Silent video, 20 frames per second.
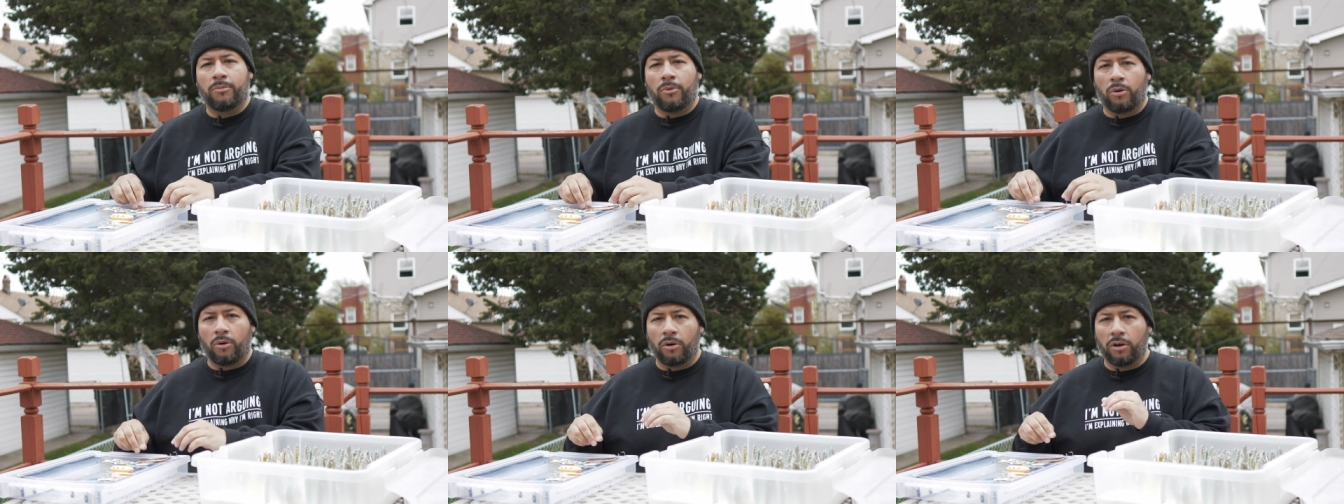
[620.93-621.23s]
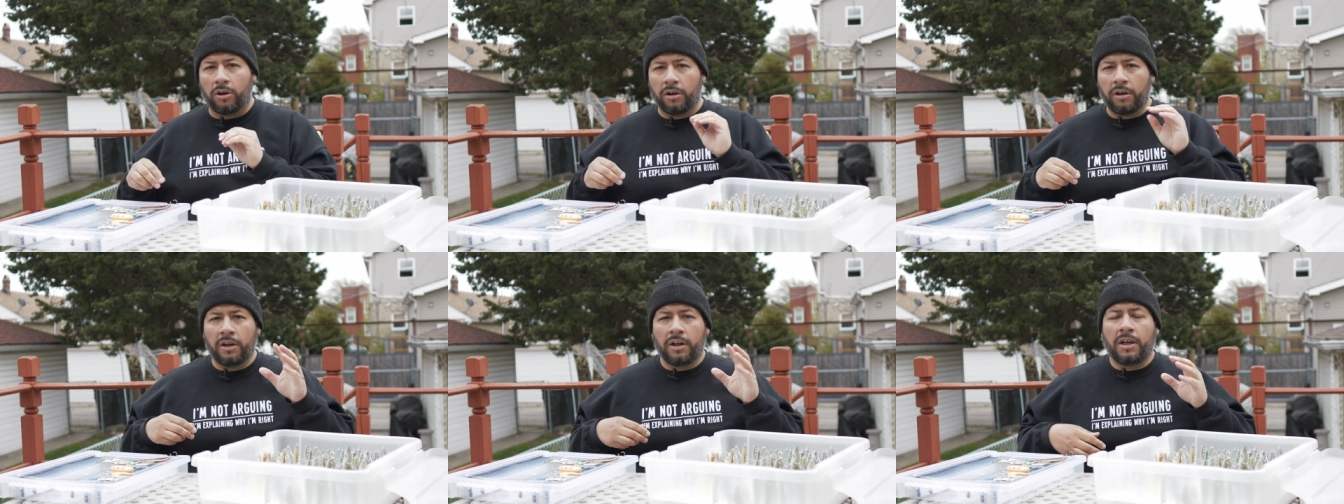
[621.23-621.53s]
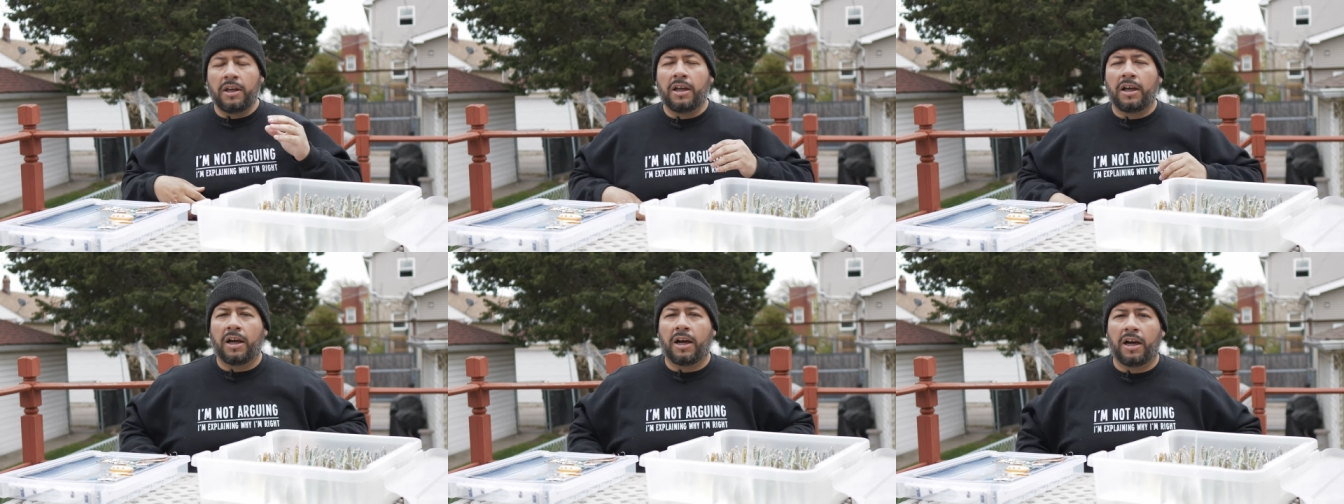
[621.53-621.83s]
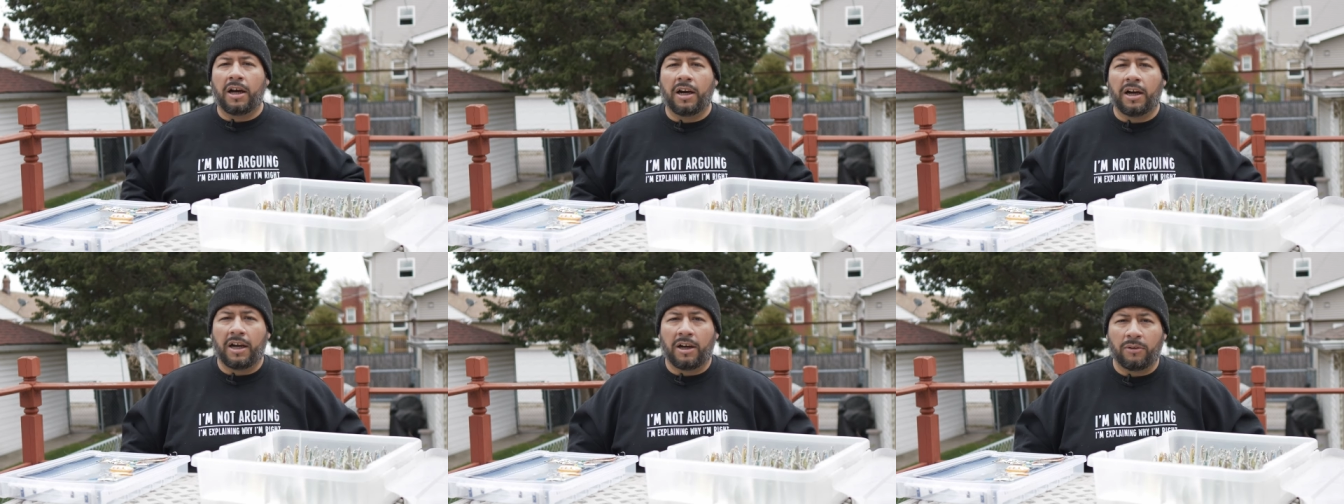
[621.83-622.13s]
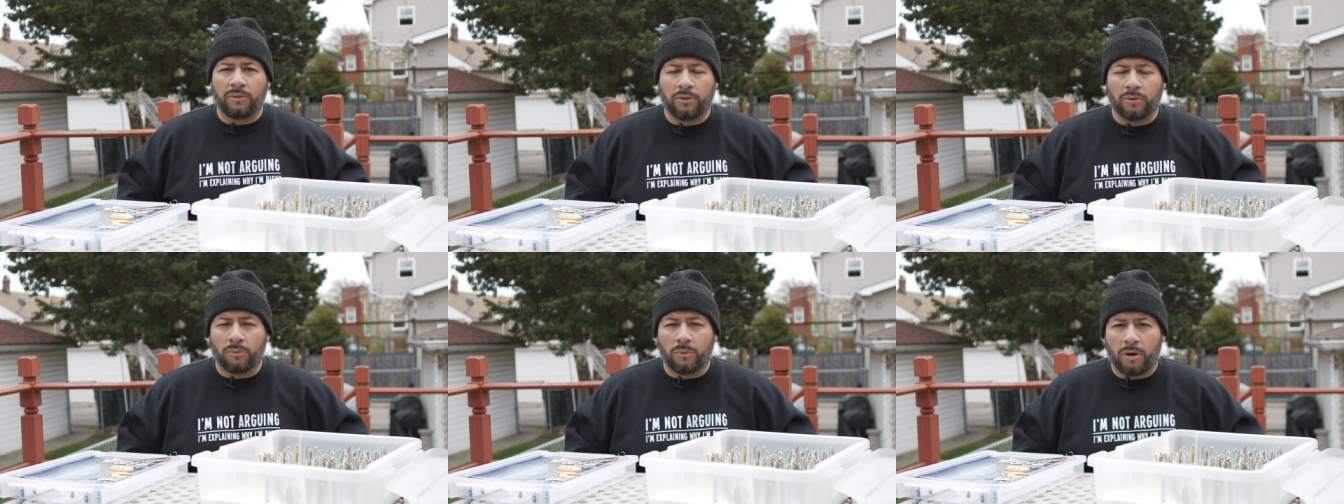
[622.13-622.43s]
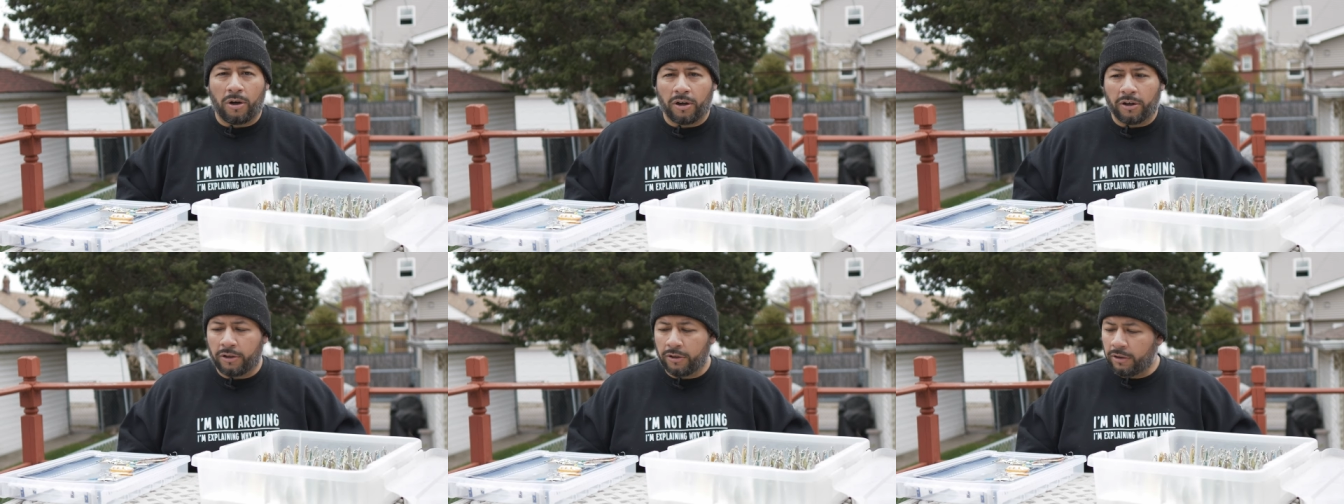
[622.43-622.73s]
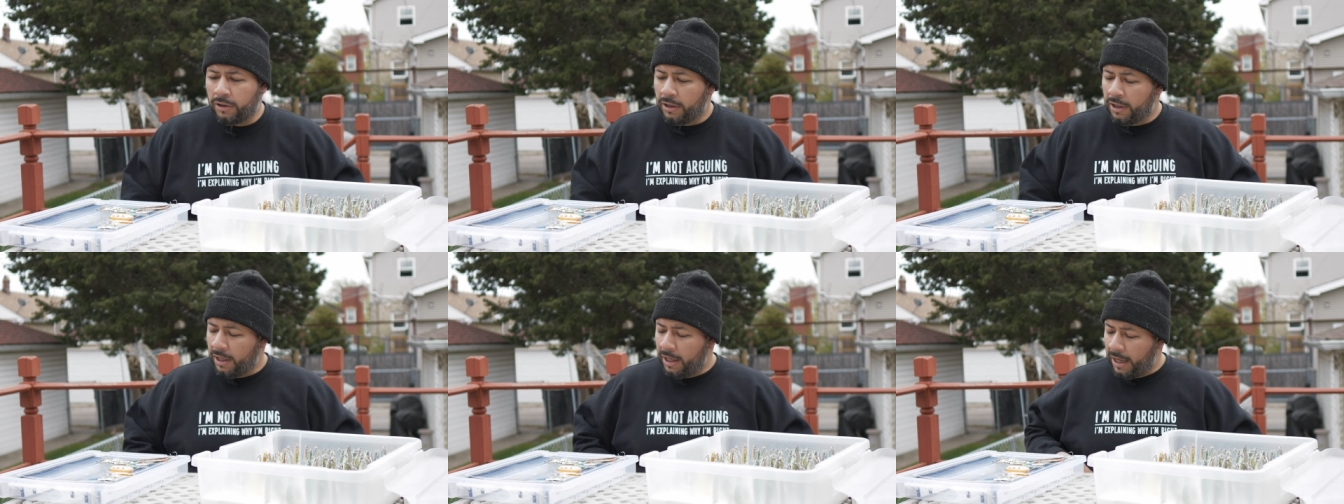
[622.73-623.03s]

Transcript: more uh, out in the water,